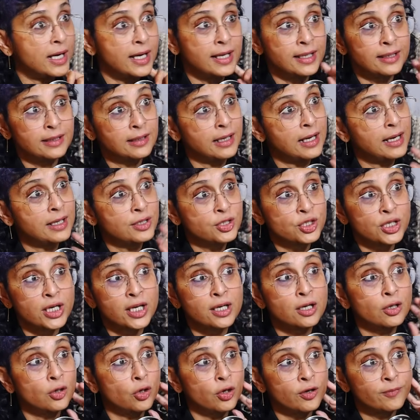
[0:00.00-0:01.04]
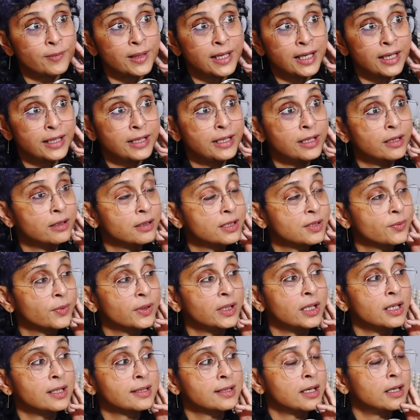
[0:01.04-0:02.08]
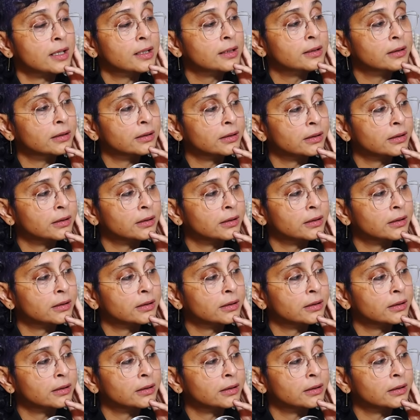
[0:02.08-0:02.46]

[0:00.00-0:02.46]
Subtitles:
I share a lot of my ideas with Azad.